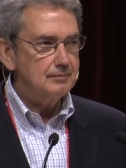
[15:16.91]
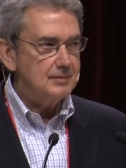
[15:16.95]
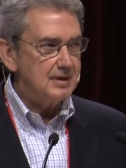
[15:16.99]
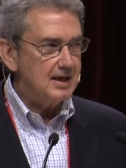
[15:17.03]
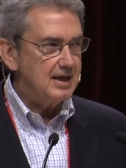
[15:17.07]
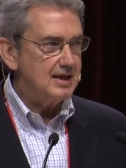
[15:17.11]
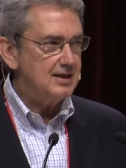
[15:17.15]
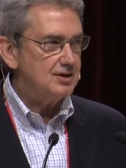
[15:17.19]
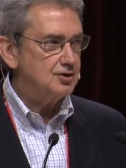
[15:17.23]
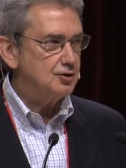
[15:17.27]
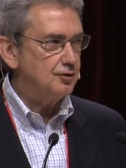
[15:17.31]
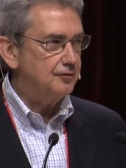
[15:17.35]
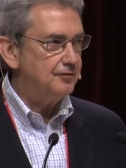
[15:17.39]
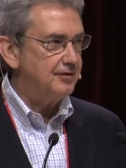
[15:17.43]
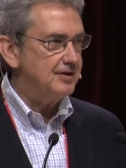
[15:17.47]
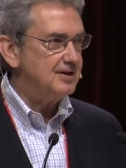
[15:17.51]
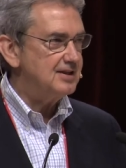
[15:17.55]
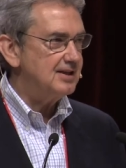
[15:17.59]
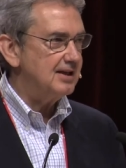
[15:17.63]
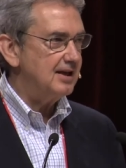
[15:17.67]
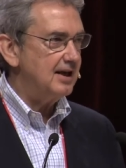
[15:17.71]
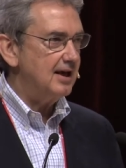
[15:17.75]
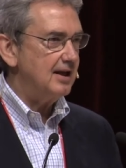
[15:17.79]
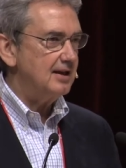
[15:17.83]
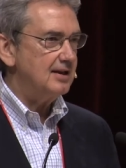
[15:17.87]
a
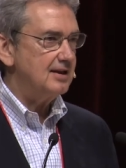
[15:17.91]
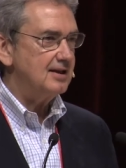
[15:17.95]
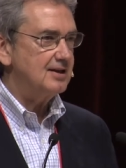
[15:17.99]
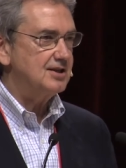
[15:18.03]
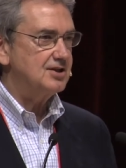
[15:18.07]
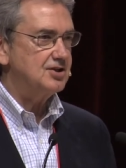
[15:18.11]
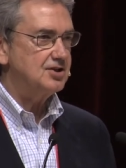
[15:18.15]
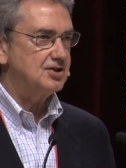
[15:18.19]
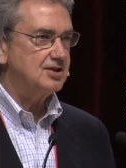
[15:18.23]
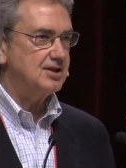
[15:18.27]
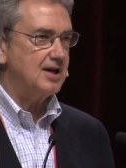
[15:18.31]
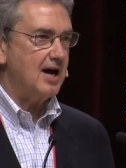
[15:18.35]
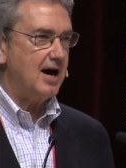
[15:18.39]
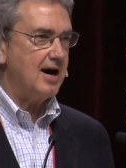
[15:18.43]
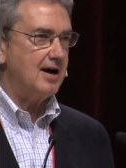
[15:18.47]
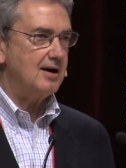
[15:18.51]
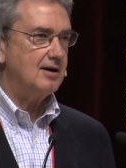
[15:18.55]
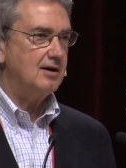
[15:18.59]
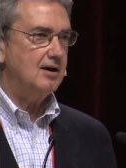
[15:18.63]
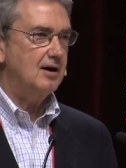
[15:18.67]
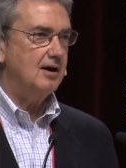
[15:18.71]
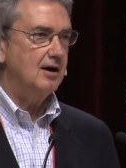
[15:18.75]
sophisticated stack